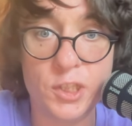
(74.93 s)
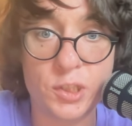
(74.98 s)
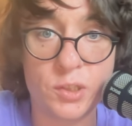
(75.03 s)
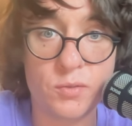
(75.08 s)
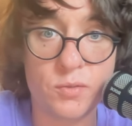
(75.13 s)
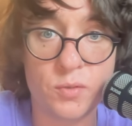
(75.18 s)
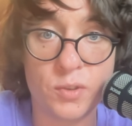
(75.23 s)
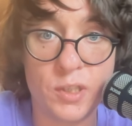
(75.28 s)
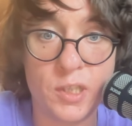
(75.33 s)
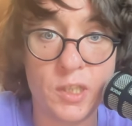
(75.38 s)

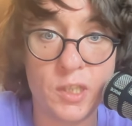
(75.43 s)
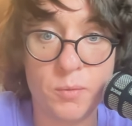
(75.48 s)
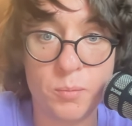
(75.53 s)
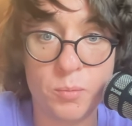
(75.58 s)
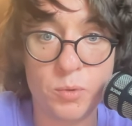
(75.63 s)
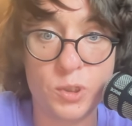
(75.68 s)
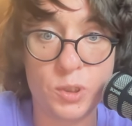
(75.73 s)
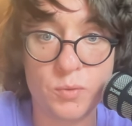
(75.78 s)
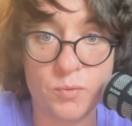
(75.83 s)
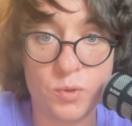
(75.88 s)
for
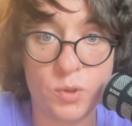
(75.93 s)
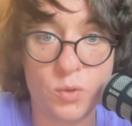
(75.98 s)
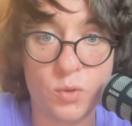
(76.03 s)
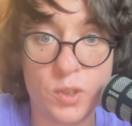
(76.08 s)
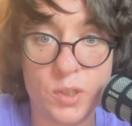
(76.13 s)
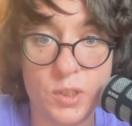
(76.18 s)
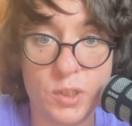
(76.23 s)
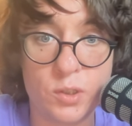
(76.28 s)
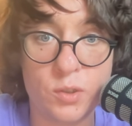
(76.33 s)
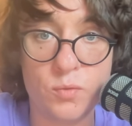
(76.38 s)
instance, with these
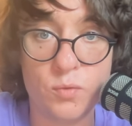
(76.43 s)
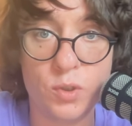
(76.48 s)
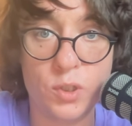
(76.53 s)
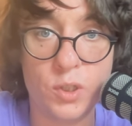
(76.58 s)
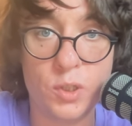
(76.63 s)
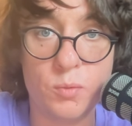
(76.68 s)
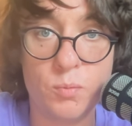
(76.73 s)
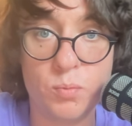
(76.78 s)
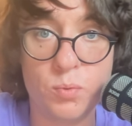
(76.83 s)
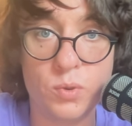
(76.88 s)
two
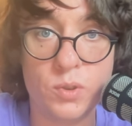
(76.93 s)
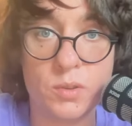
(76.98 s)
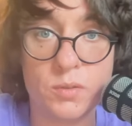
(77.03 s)
inputs.